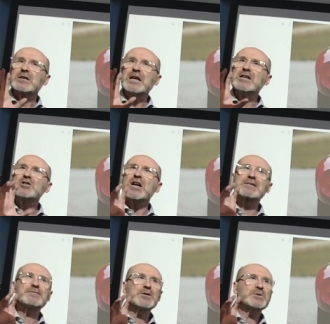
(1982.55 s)
in just
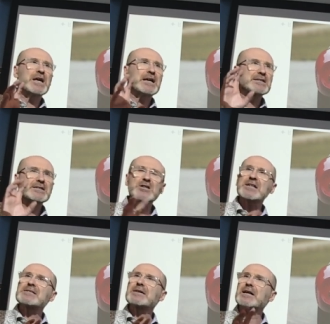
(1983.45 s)
a few days,
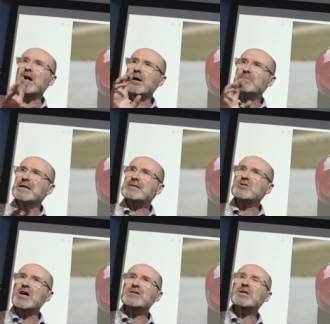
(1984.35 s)
just three companies,
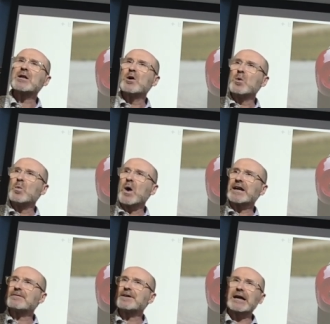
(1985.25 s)
just
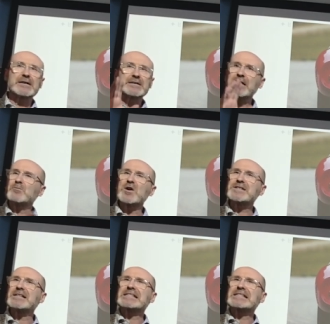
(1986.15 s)
one event. And it was the